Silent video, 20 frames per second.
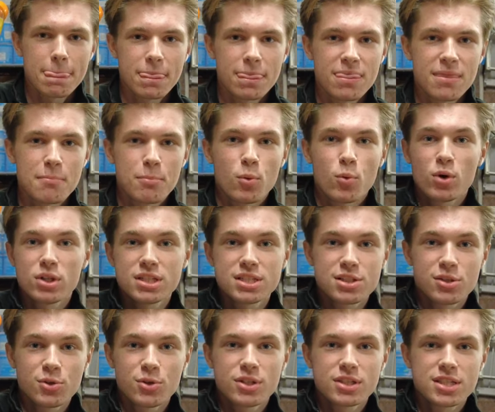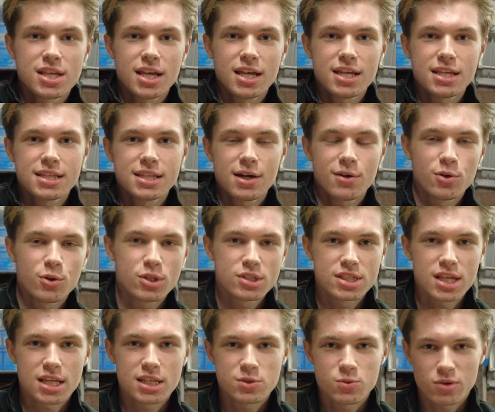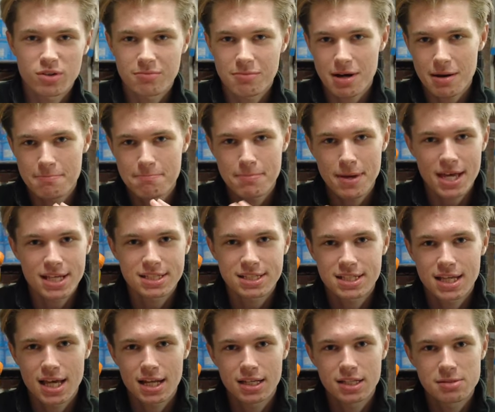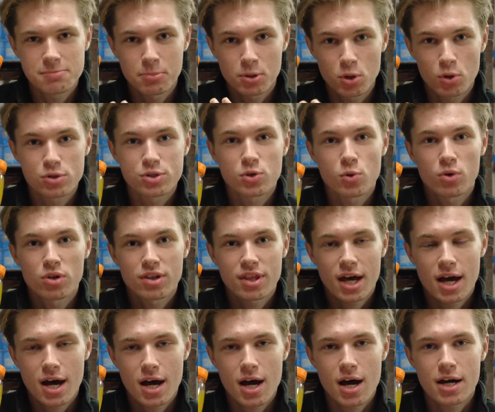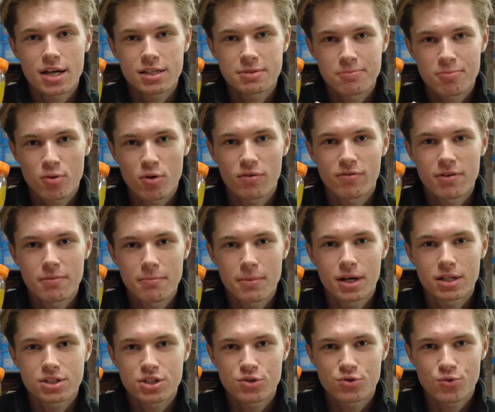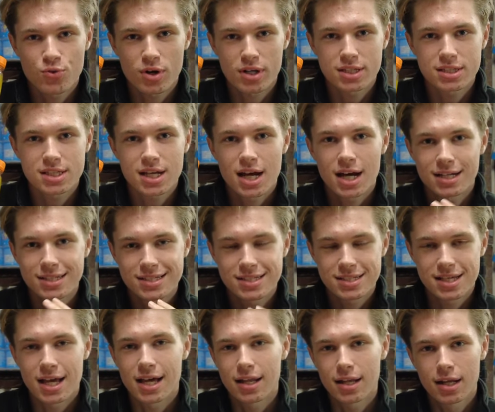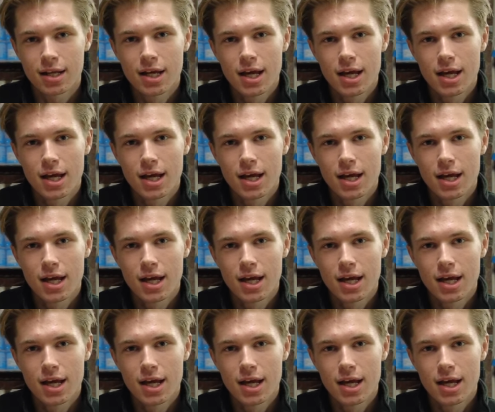Number one is Lucozade. Now Lucozade is one of my best sellers, but also one of the highest profit margin drinks I sell.